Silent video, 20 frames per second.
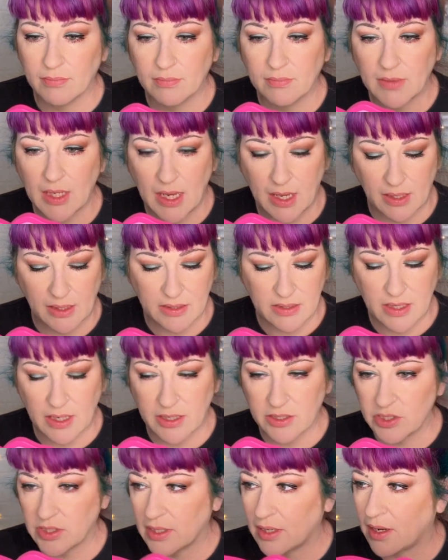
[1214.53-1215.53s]
Yeah, that's
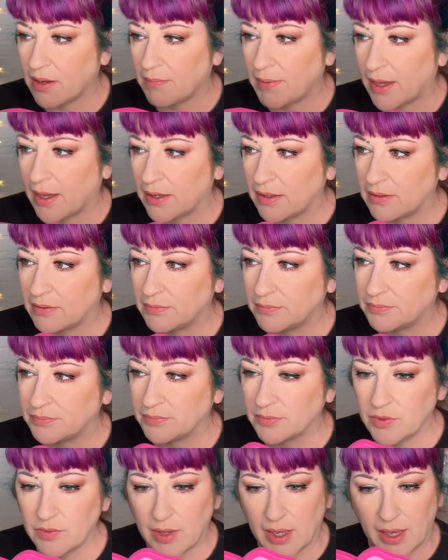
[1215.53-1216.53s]
actually not bad.
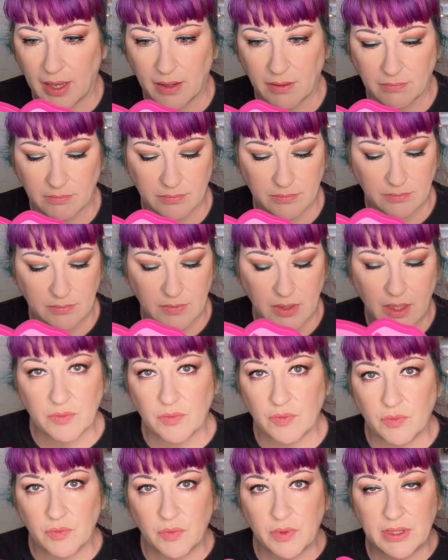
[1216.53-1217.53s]
Okay.
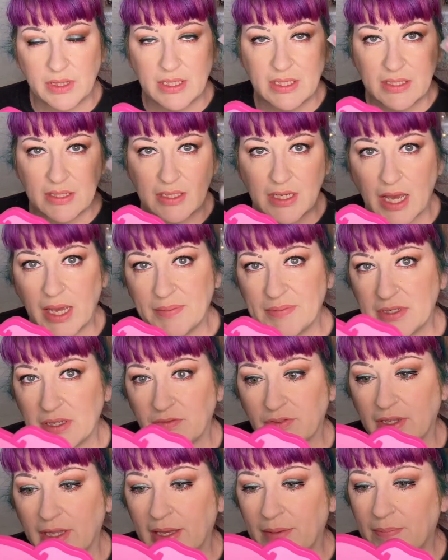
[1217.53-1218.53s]
With these types
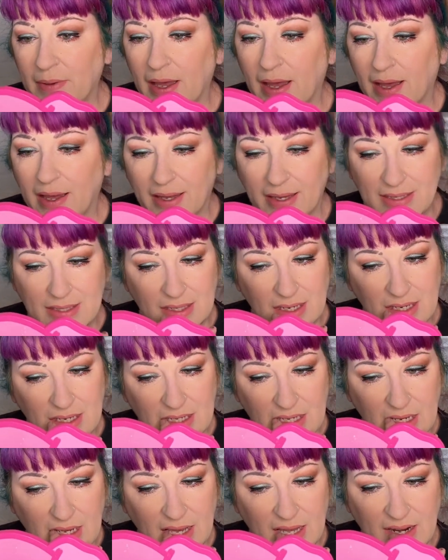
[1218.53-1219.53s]
of lip, I tend
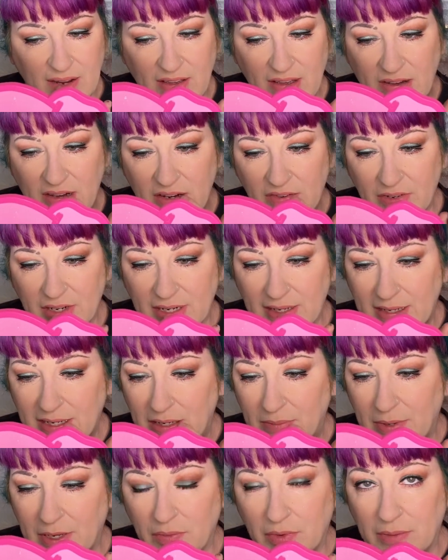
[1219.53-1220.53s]
to kind of go over it a little
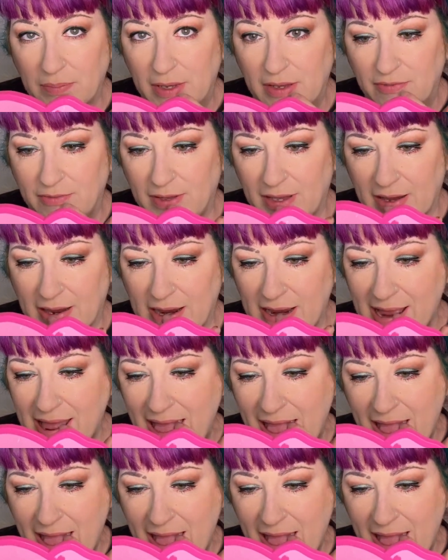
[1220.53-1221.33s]
bit with my finger,